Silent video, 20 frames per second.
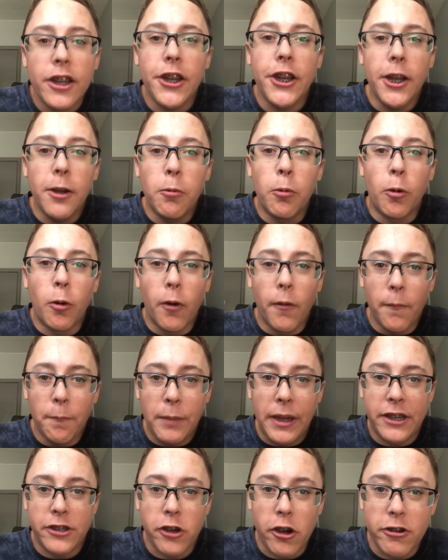you will
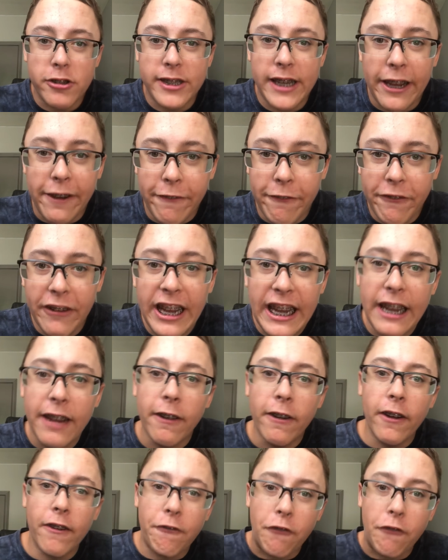be charged a fee